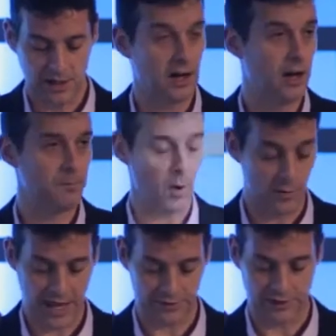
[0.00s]
on
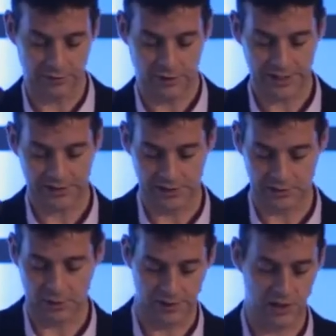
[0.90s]
the other
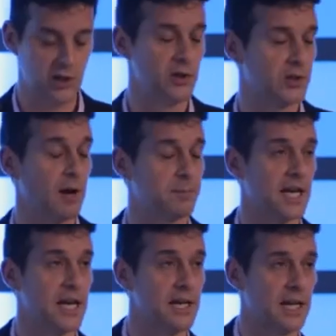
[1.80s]
devices of the huge
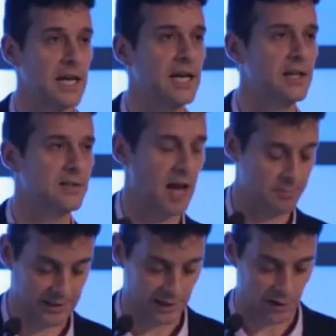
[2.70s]
uptake in
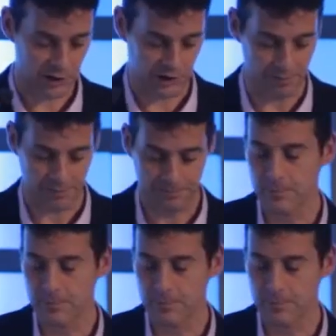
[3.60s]
tablet ownership.